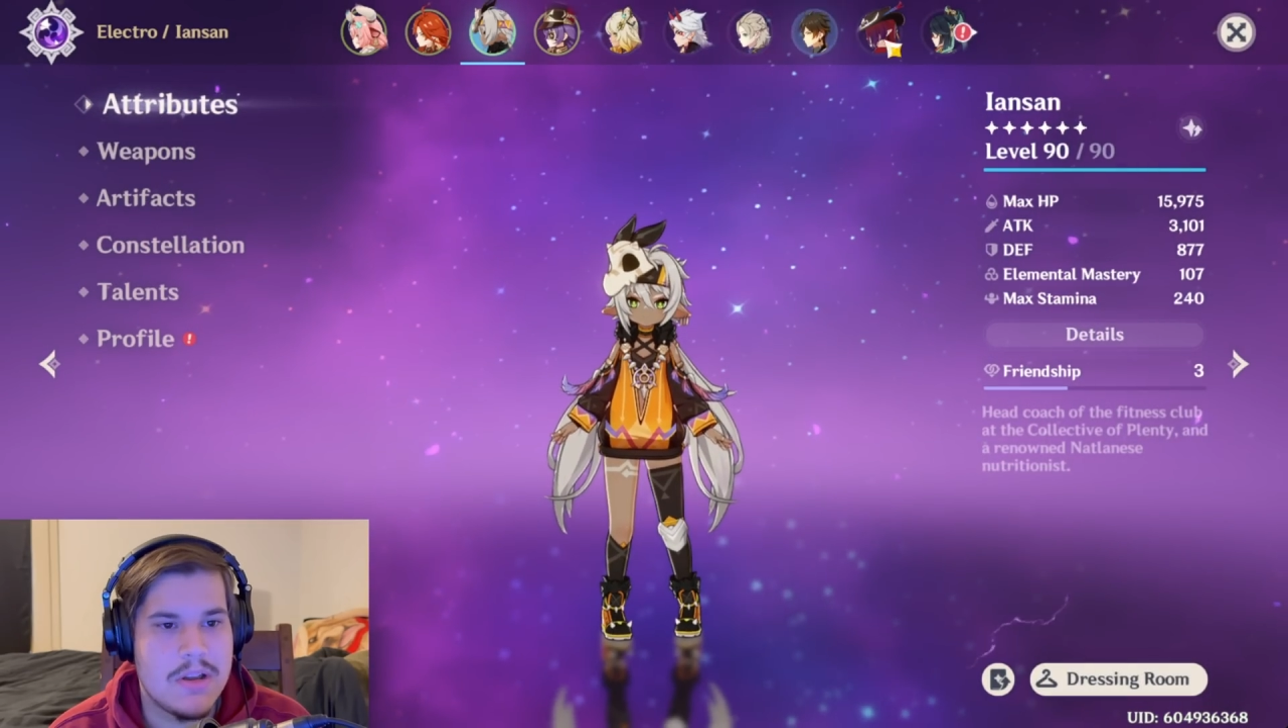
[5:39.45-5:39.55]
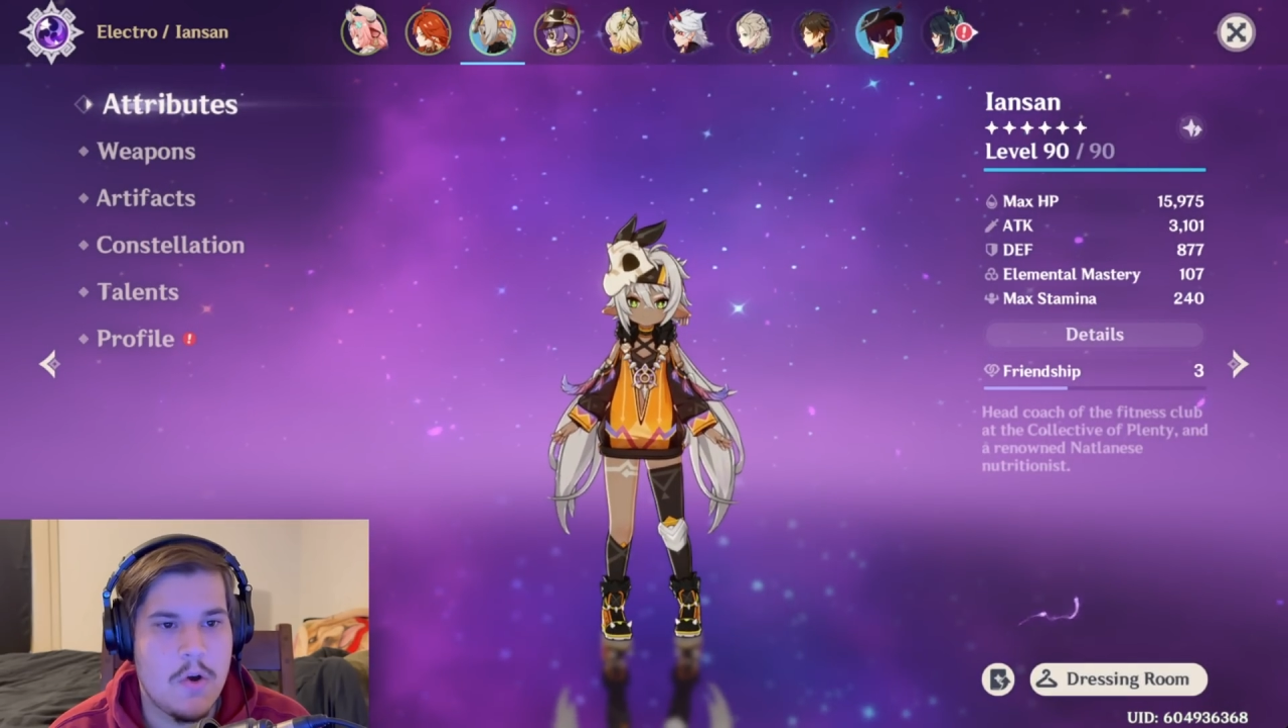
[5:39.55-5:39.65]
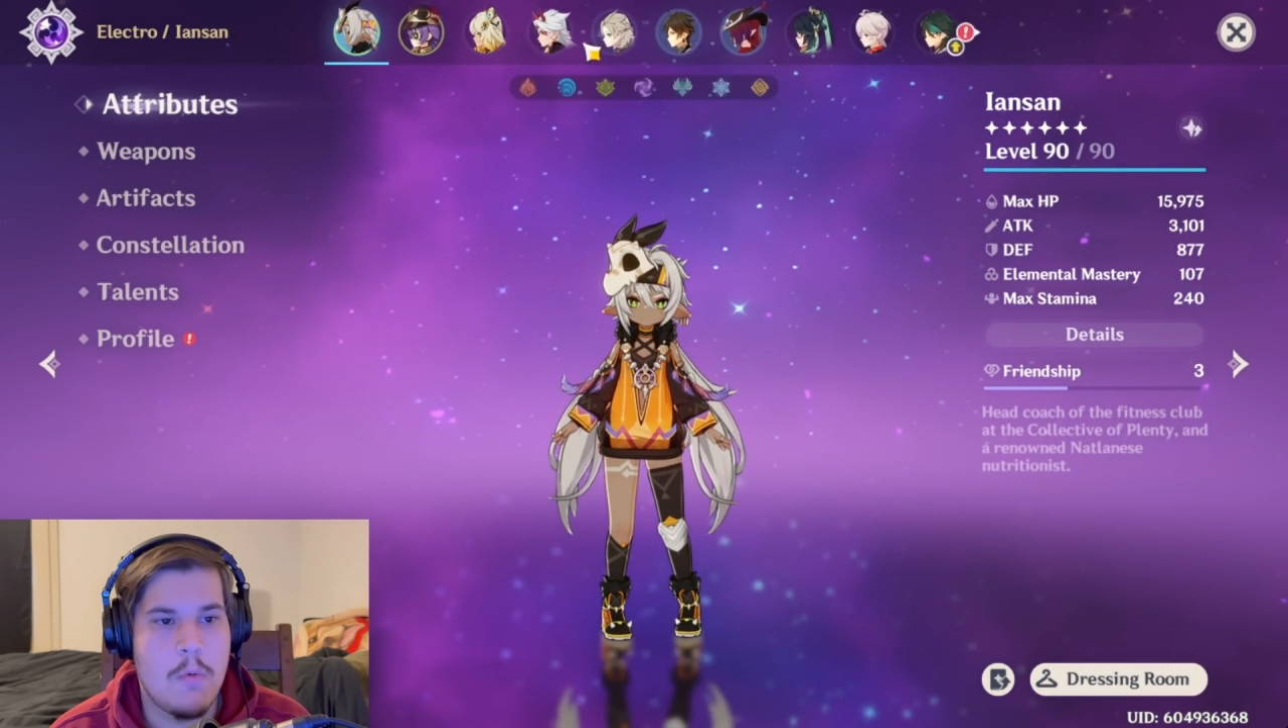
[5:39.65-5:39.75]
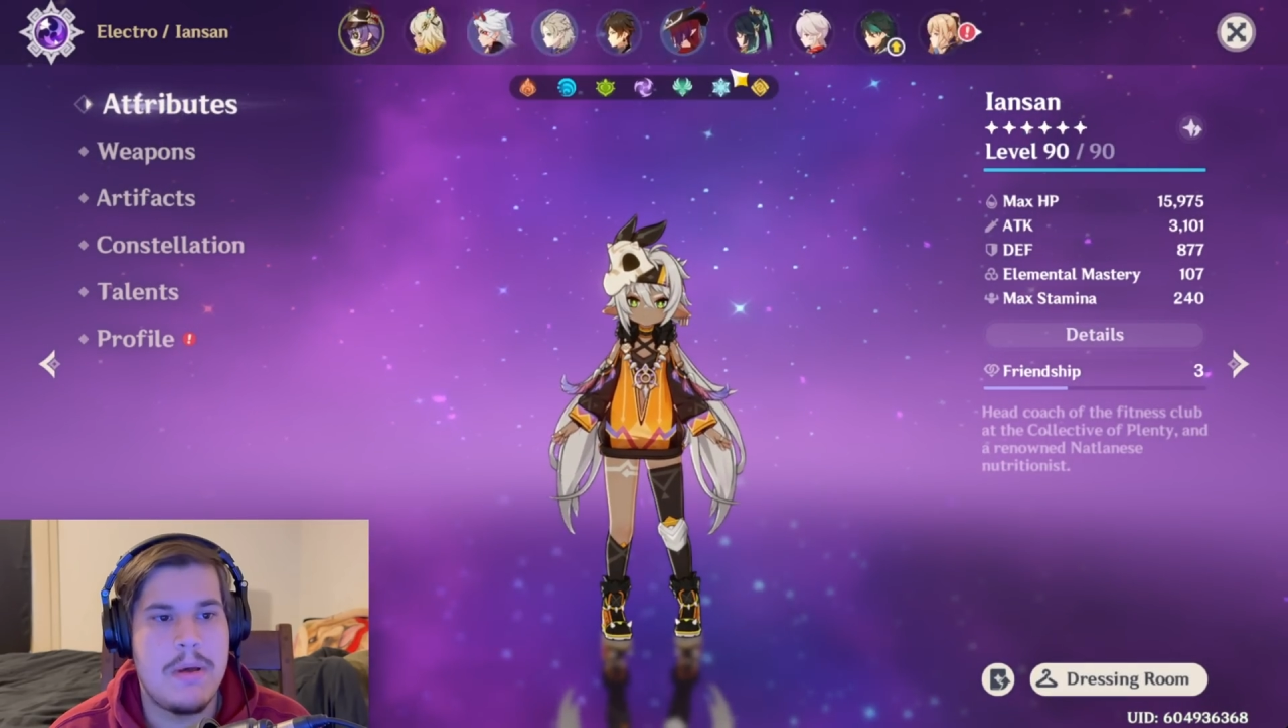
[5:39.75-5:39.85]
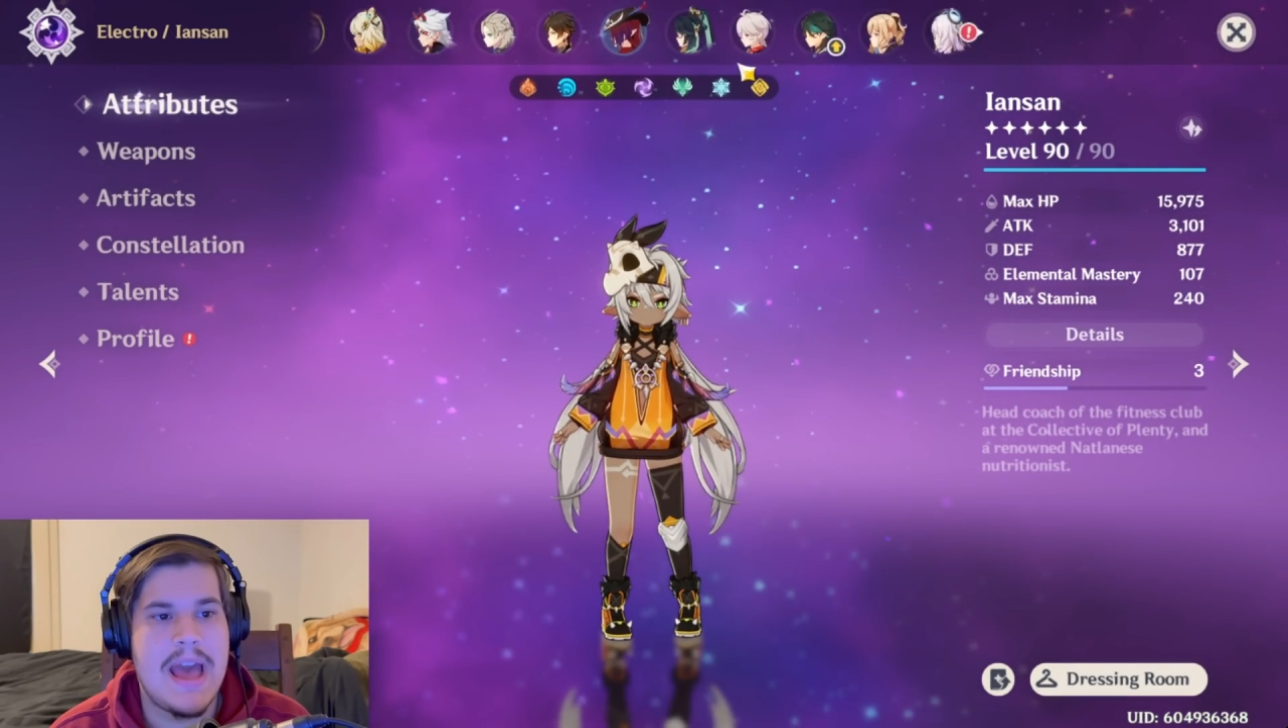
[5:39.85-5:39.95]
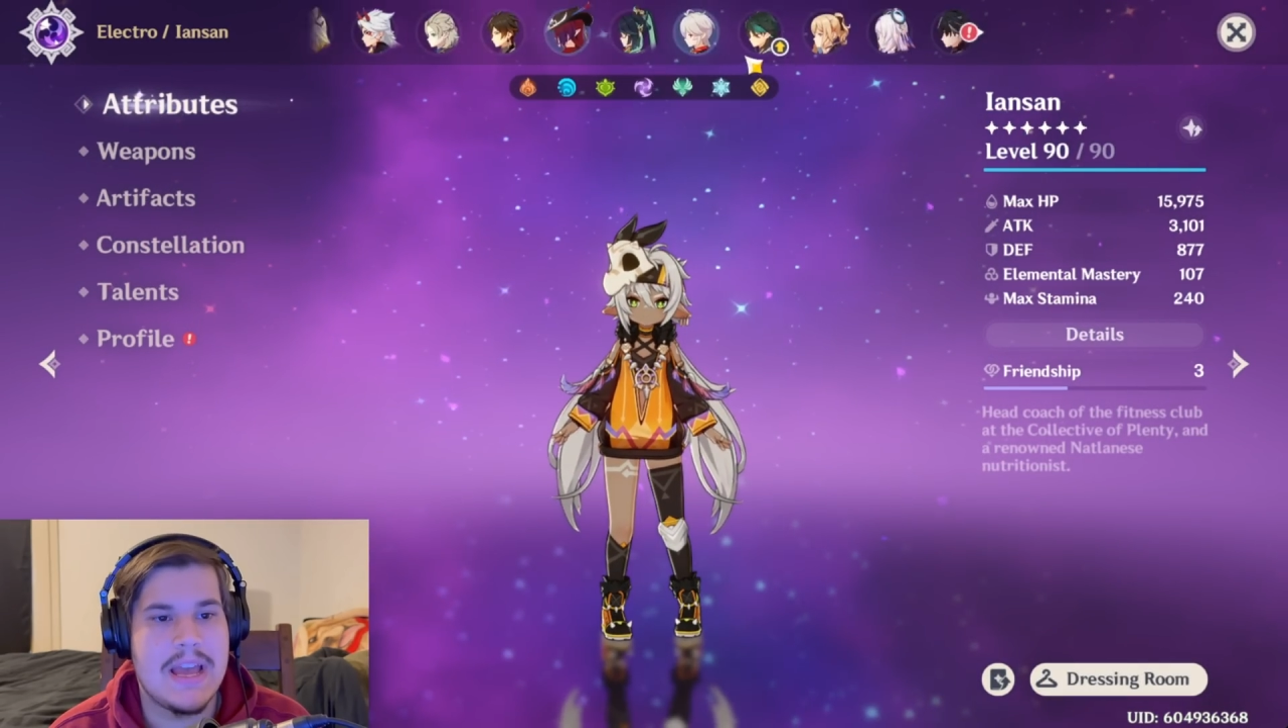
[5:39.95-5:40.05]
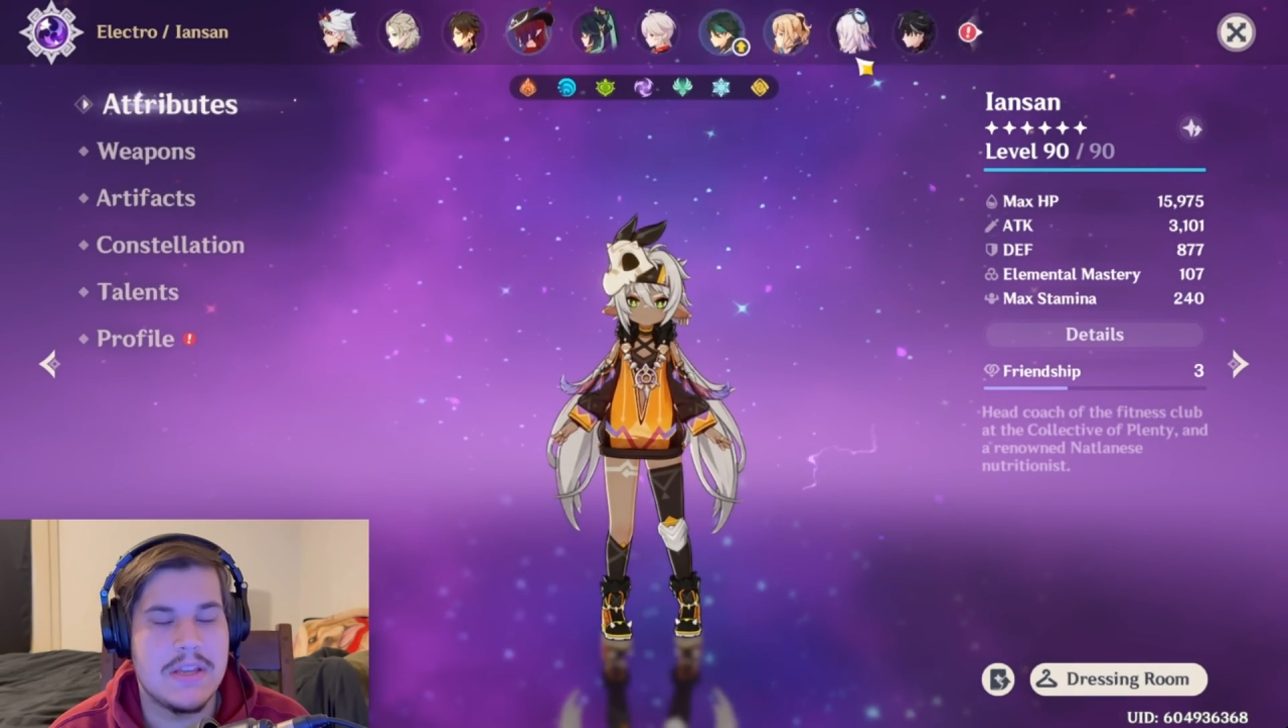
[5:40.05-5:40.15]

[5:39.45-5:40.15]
go back